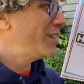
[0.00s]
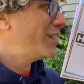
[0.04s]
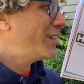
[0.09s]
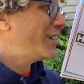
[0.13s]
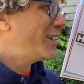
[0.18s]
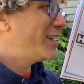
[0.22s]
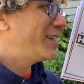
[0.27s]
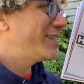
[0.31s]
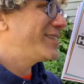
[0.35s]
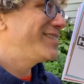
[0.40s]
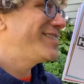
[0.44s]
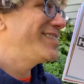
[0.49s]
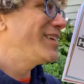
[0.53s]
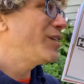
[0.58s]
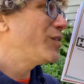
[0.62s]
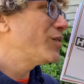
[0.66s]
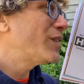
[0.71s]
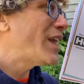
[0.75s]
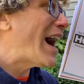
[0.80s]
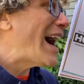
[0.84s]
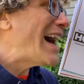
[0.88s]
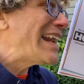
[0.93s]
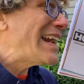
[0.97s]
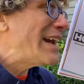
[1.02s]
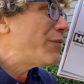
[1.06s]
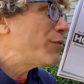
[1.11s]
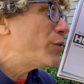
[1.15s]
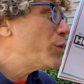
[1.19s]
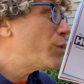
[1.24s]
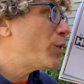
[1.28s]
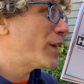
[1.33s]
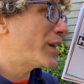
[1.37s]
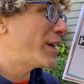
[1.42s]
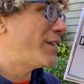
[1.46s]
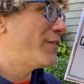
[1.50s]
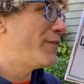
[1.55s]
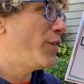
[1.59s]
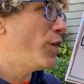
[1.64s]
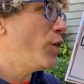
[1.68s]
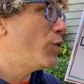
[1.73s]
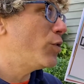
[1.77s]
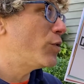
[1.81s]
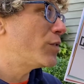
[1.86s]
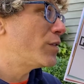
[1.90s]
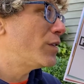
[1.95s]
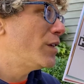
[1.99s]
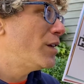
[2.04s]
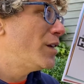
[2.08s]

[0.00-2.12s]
And still, not everyone can vote,